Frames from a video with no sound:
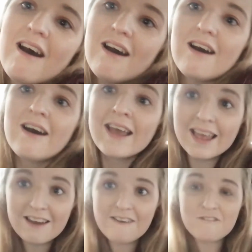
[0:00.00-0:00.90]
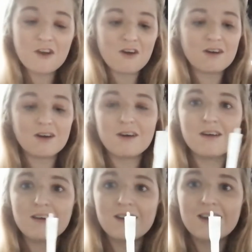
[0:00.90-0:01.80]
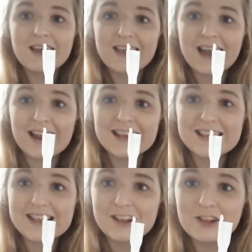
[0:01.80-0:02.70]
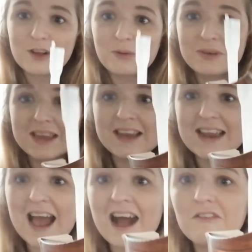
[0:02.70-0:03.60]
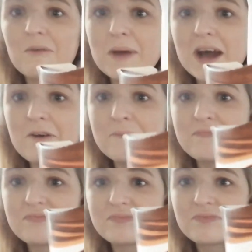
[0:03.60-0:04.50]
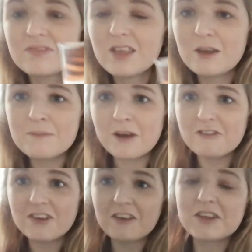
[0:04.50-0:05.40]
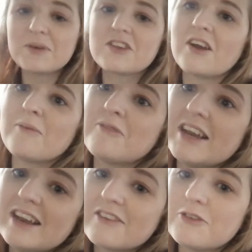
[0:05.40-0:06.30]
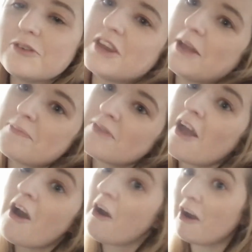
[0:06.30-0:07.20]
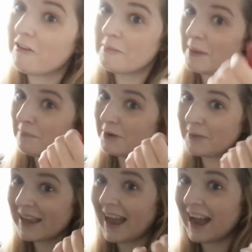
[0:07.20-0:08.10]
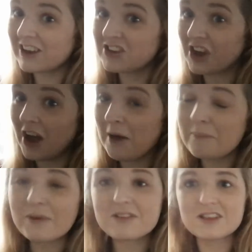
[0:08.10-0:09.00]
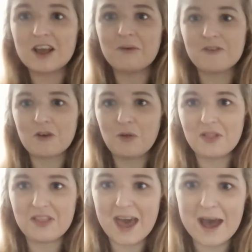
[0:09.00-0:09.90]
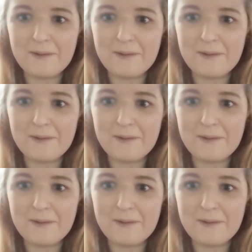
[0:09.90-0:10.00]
I have got Galaxy salted caramel McFlurry, which I'm really looking forward to. I remembered my ketchup, so I've got that.